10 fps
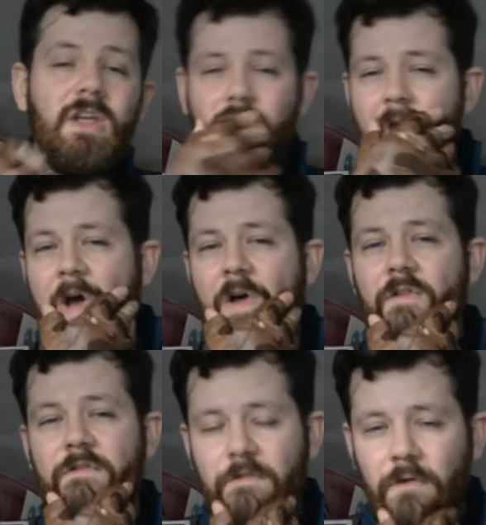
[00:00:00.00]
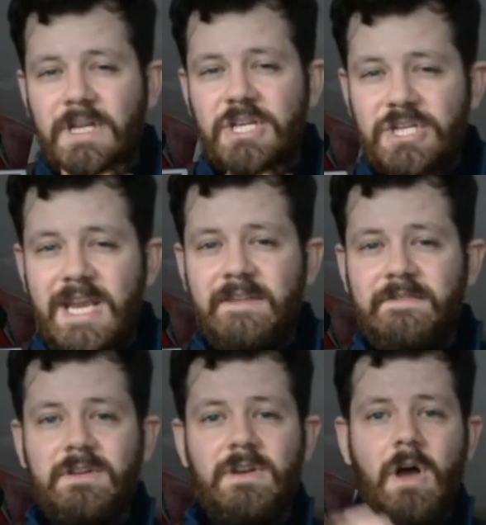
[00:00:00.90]
not fully
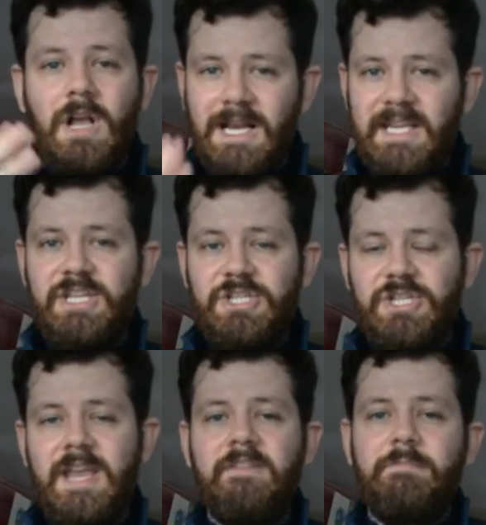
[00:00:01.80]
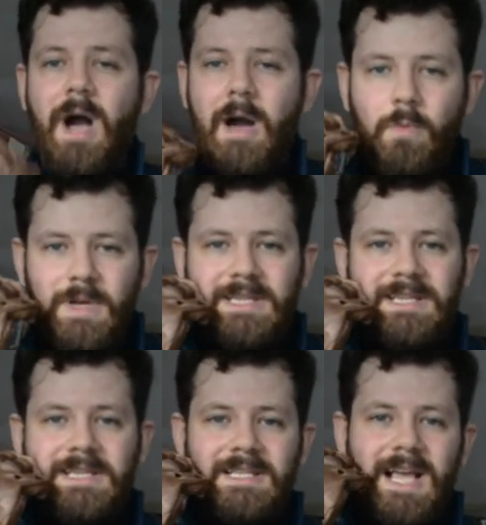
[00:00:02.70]
shaven not a clean shave but I
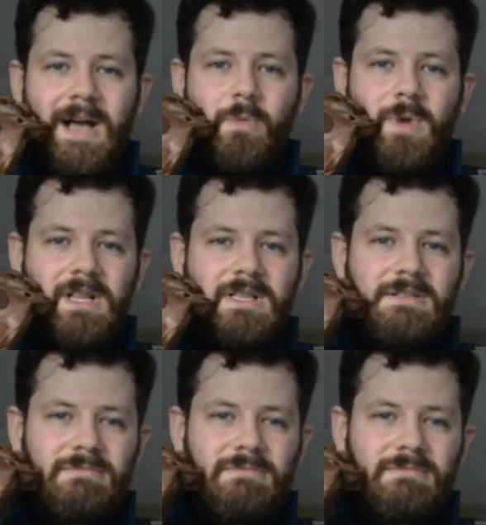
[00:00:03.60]
will I will